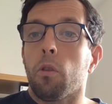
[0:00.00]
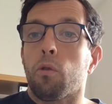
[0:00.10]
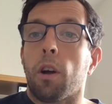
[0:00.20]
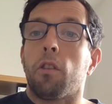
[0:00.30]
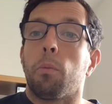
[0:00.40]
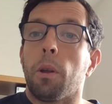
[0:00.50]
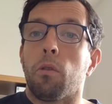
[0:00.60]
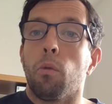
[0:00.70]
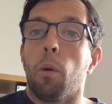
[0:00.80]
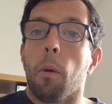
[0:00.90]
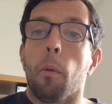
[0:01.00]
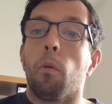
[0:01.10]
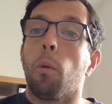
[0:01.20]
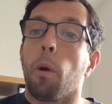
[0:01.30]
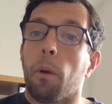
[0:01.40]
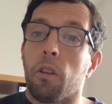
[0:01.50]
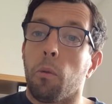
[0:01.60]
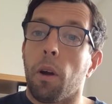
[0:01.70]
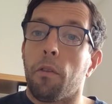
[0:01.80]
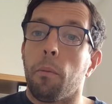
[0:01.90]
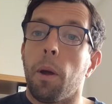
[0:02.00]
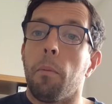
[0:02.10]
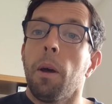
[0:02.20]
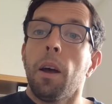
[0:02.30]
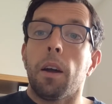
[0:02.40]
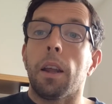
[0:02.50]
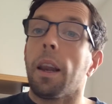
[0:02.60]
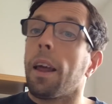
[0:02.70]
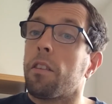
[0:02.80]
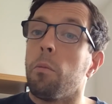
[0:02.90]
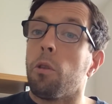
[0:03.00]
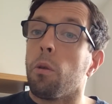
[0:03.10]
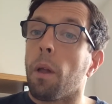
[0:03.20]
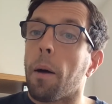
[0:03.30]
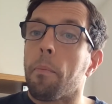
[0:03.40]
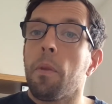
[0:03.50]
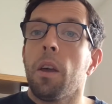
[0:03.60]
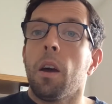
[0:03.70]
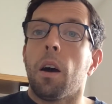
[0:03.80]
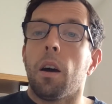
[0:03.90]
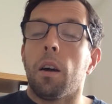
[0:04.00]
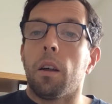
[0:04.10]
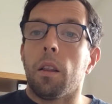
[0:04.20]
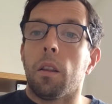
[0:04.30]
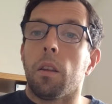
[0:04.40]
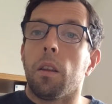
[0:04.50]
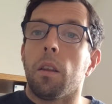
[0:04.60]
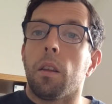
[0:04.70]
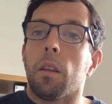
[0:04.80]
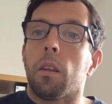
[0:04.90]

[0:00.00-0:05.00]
tried to speak to Romeo, but Romeo went away from him, and he let him do that. The